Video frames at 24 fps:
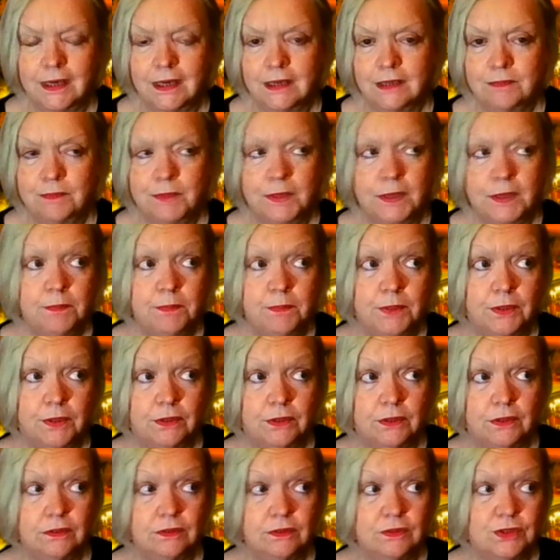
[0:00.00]
that
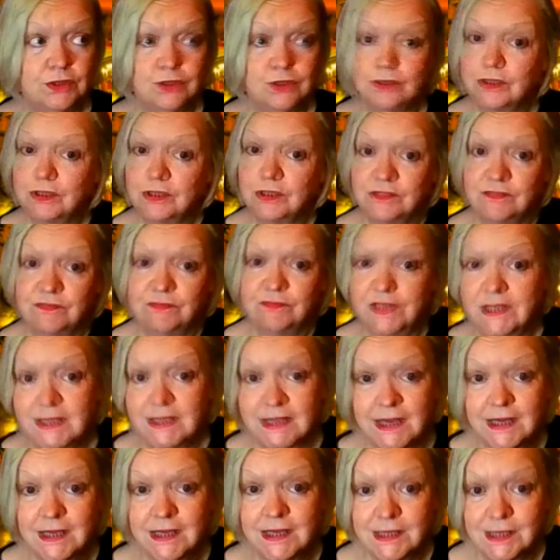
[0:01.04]
people should
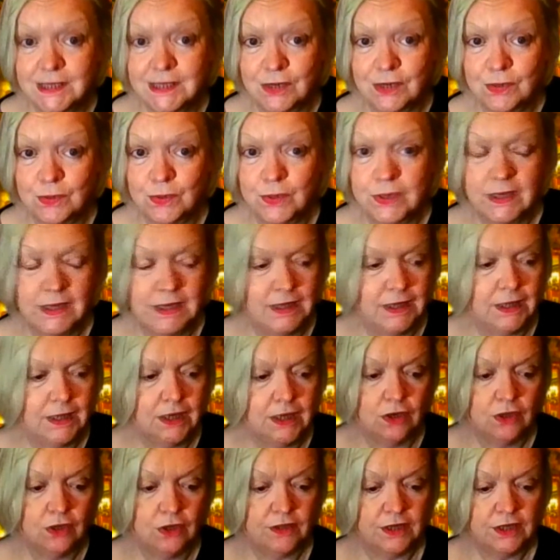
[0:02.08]
fit in so
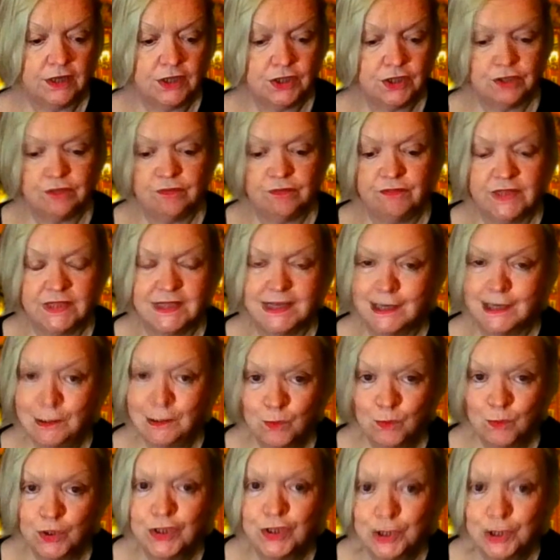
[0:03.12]
quickly or they should fit
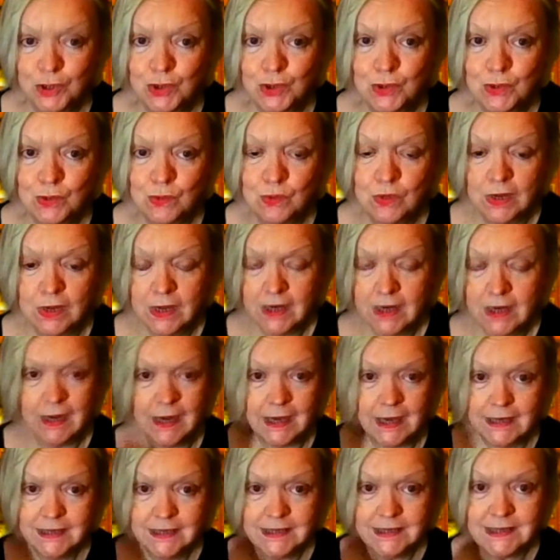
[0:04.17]
in with you
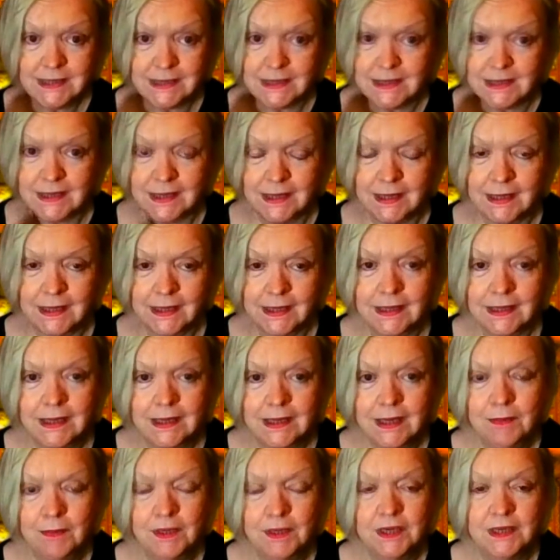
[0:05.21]

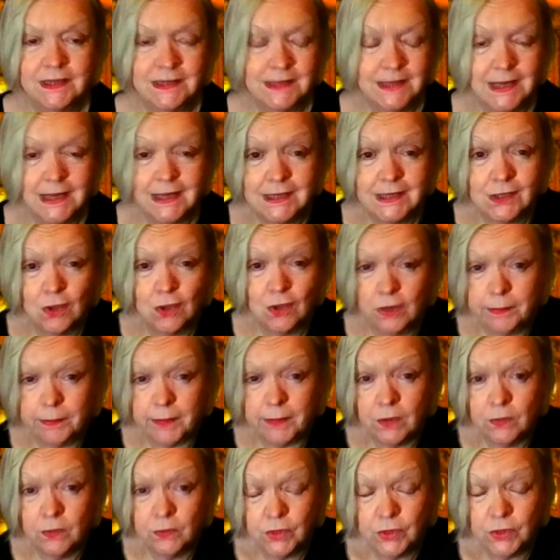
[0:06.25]
instantly because it is all
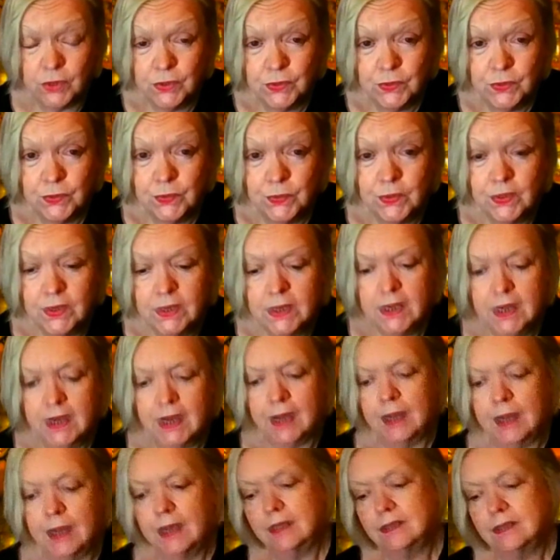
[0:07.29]
about you
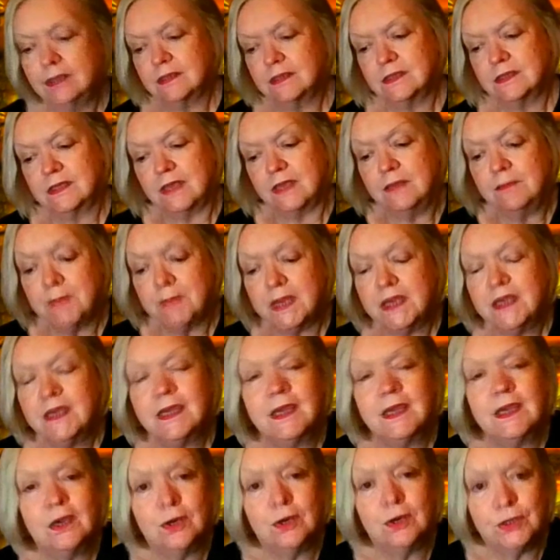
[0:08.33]
and they
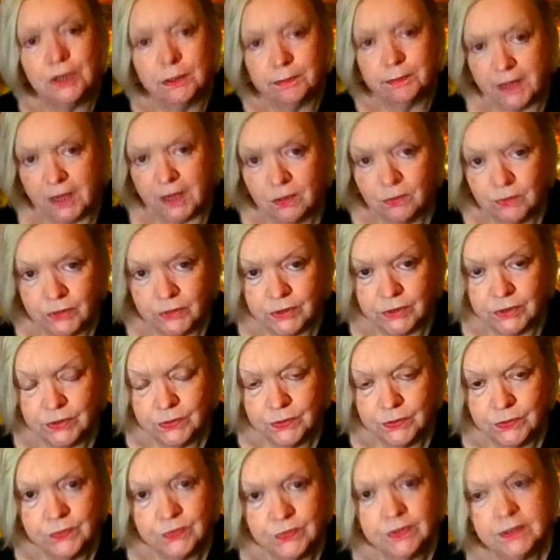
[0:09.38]
make it all about
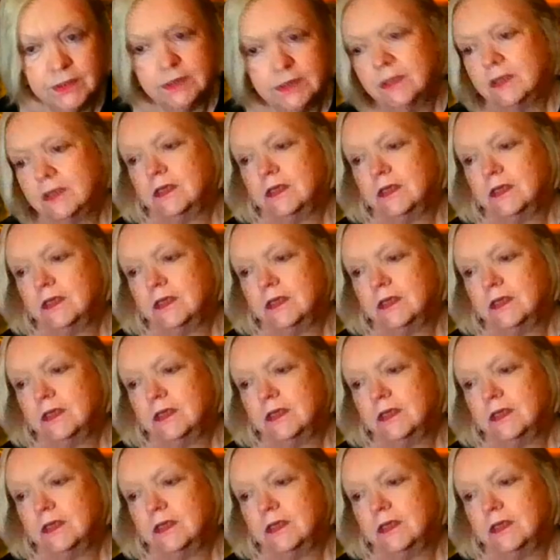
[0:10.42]
you